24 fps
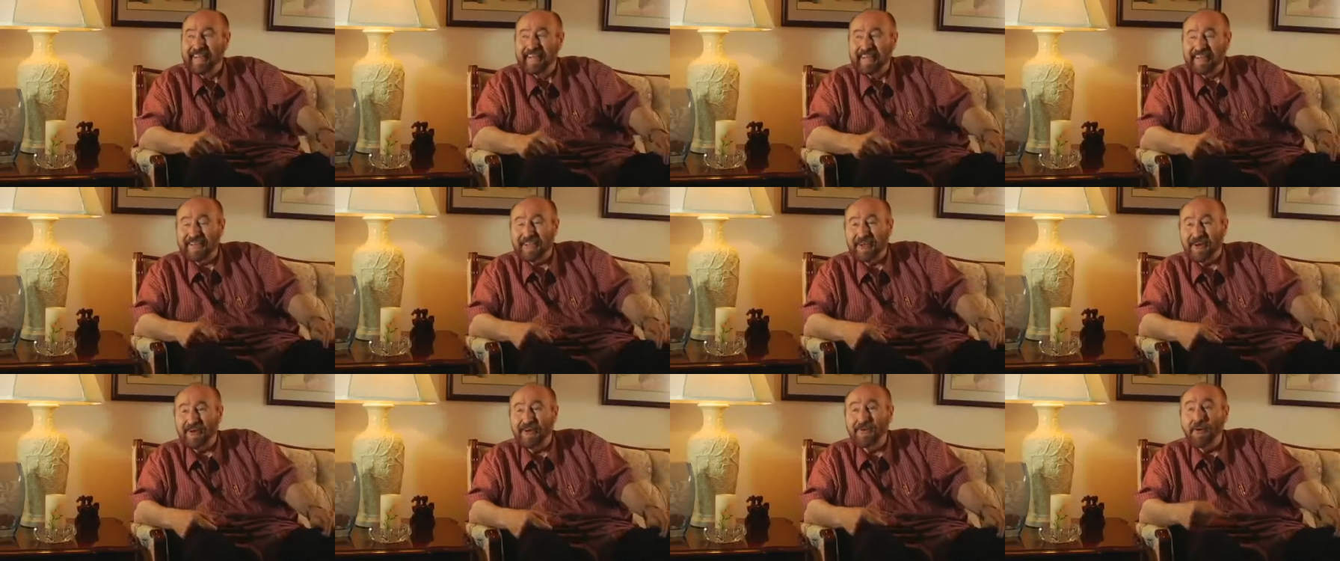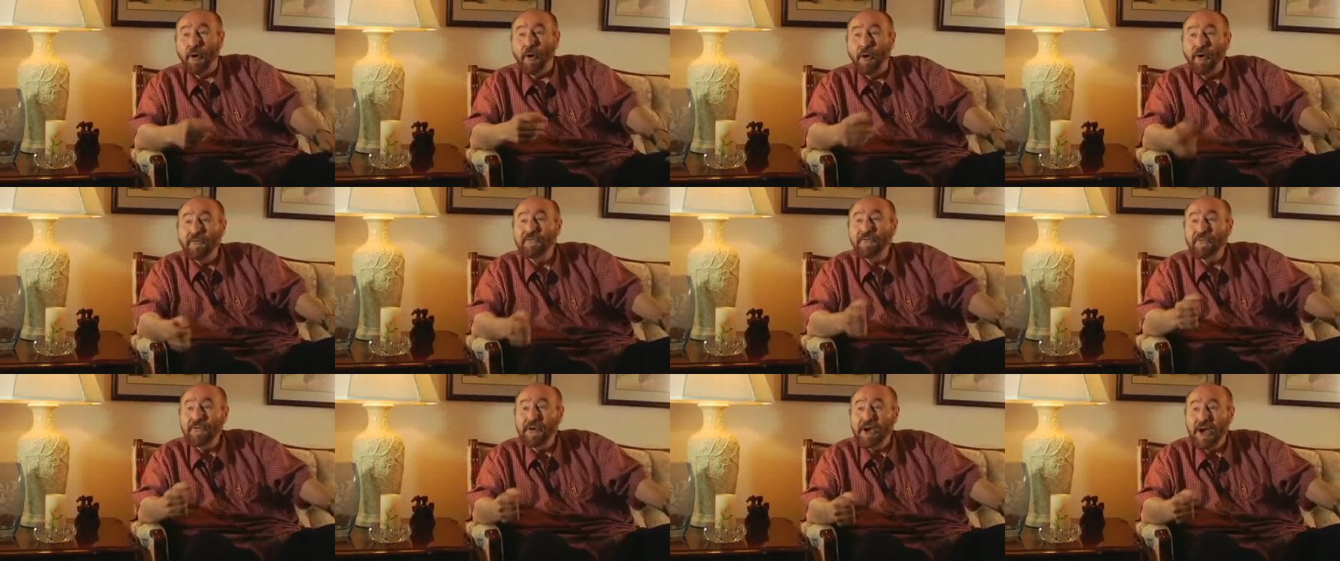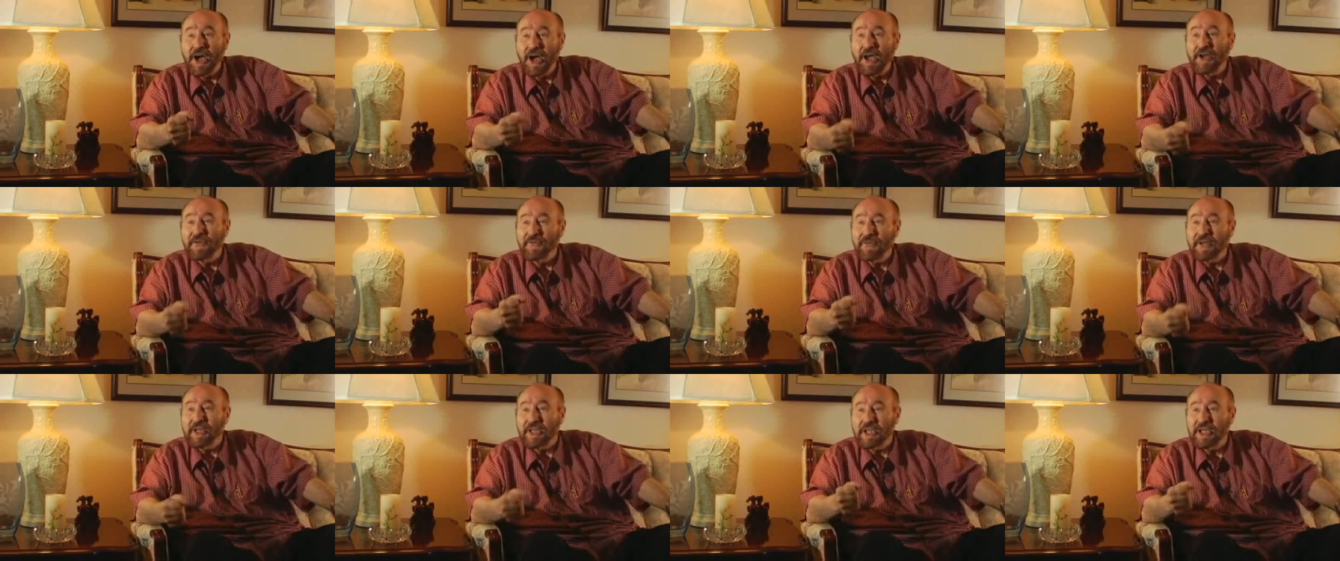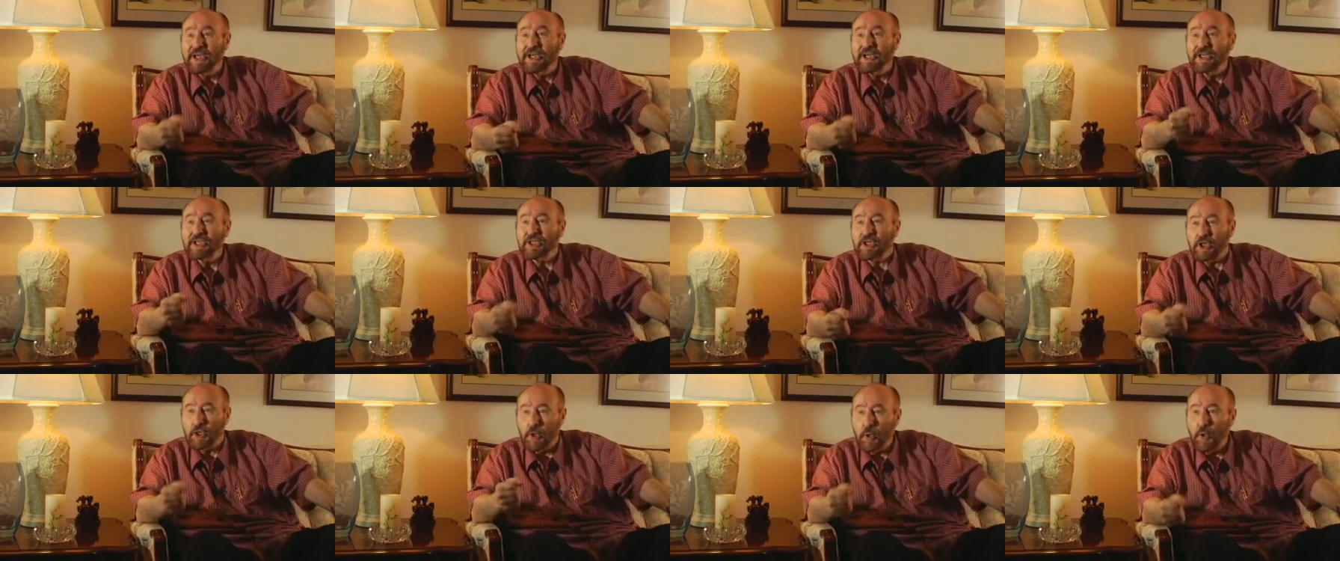So over 100
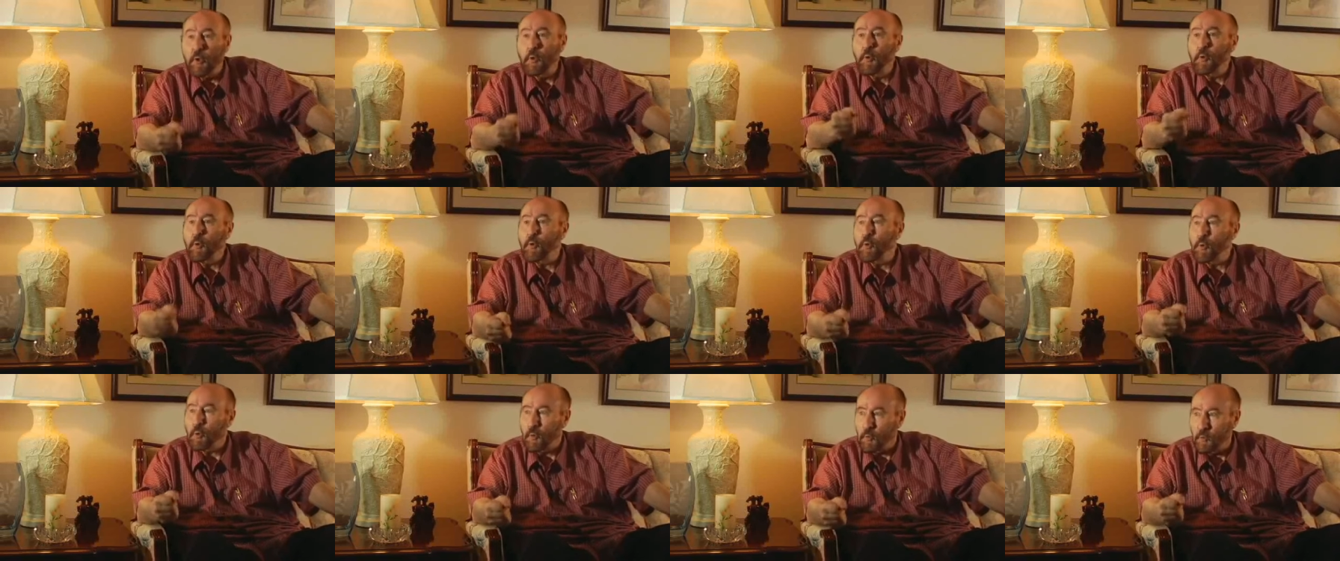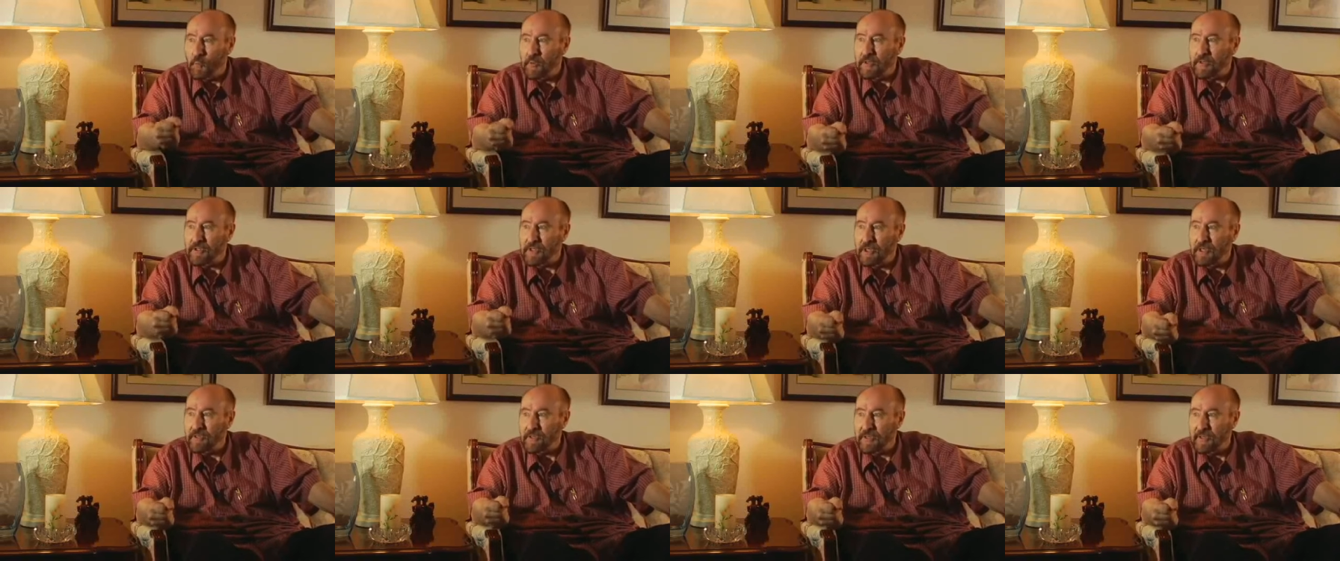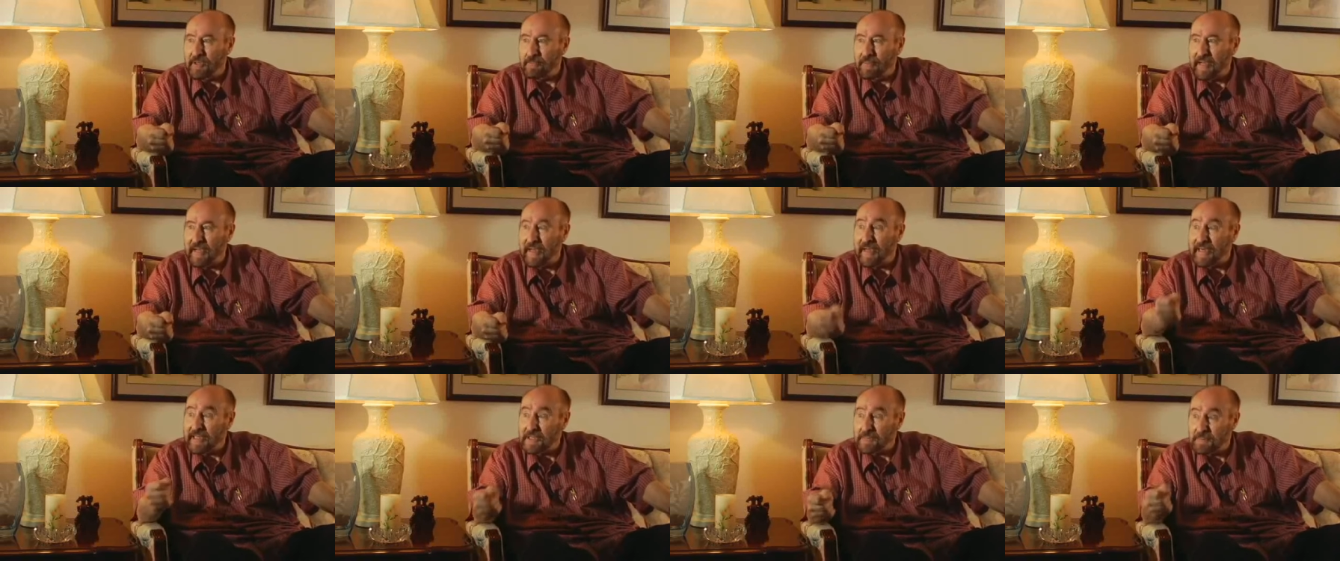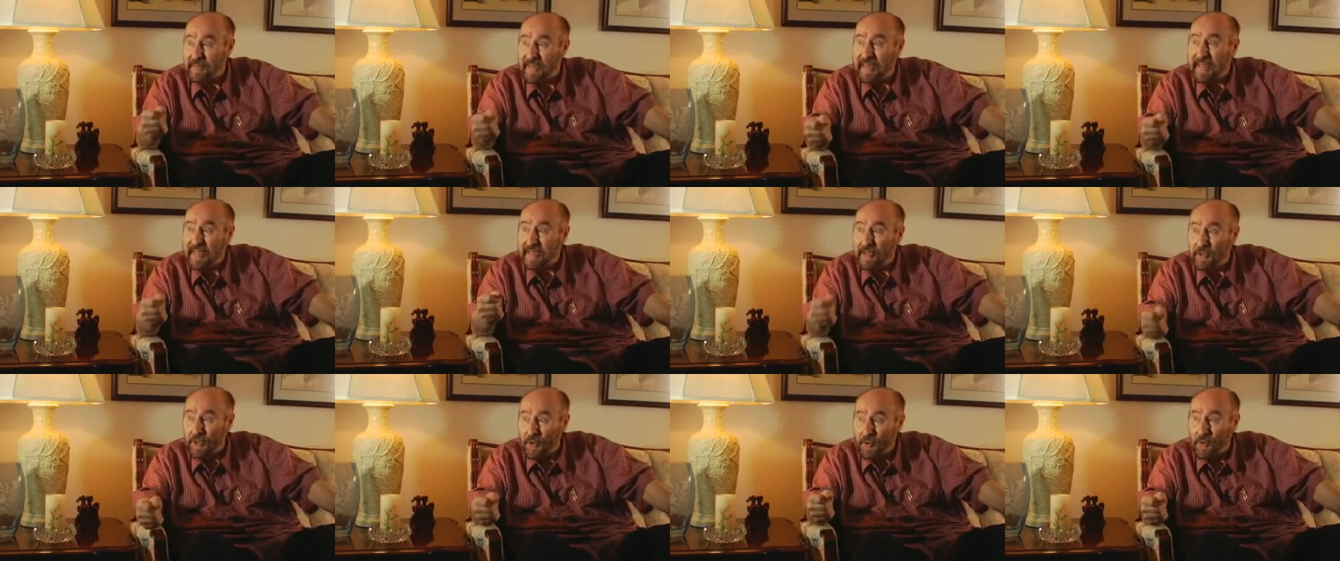years old we're talking about. It's been
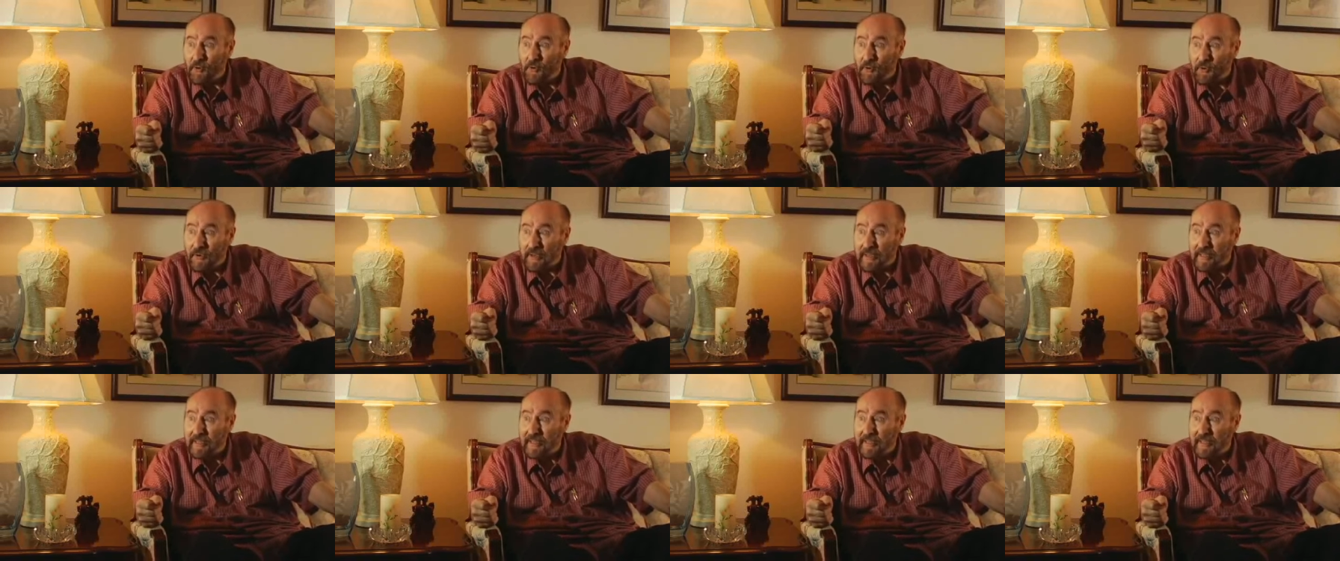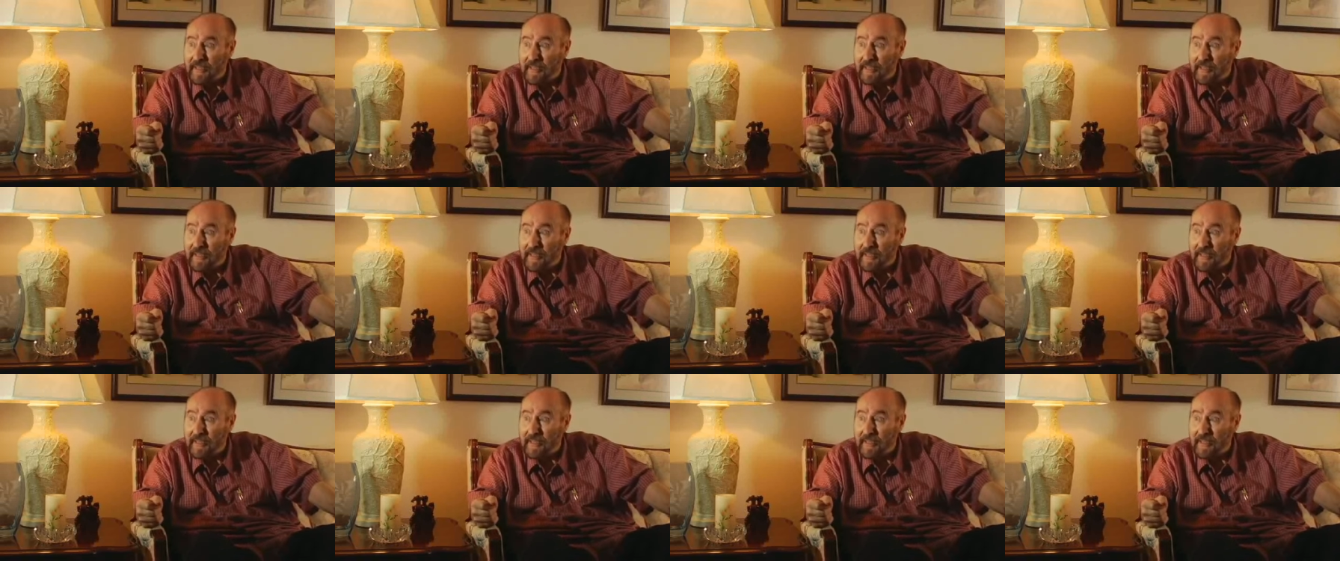ignored.